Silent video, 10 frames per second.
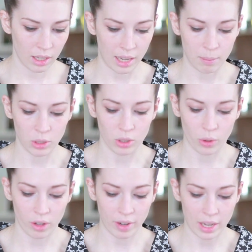I'm just
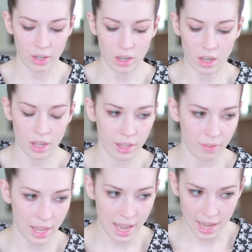going around all of
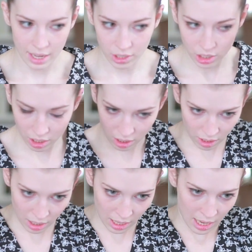the edge
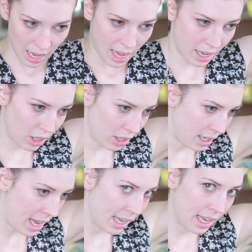and just
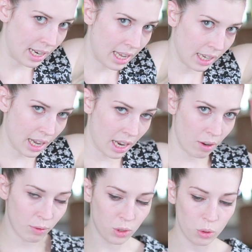taking it and kind
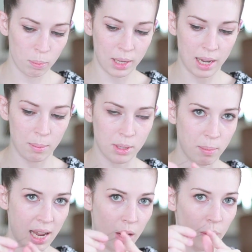of scooping up some
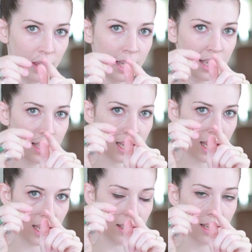hair with this
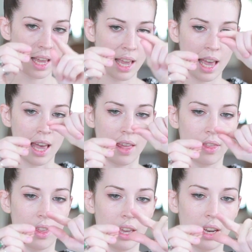end, and
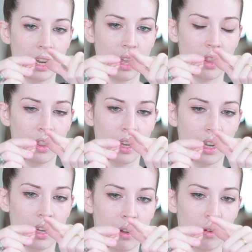then
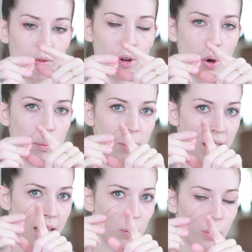the foam
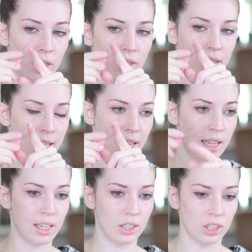thing with this
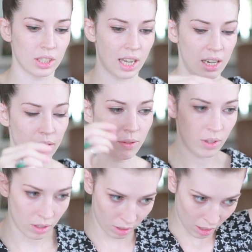end, and just kind of
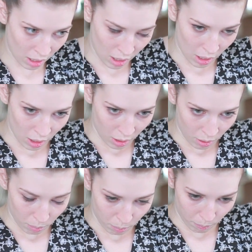
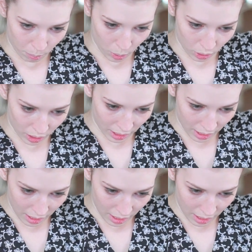pushing it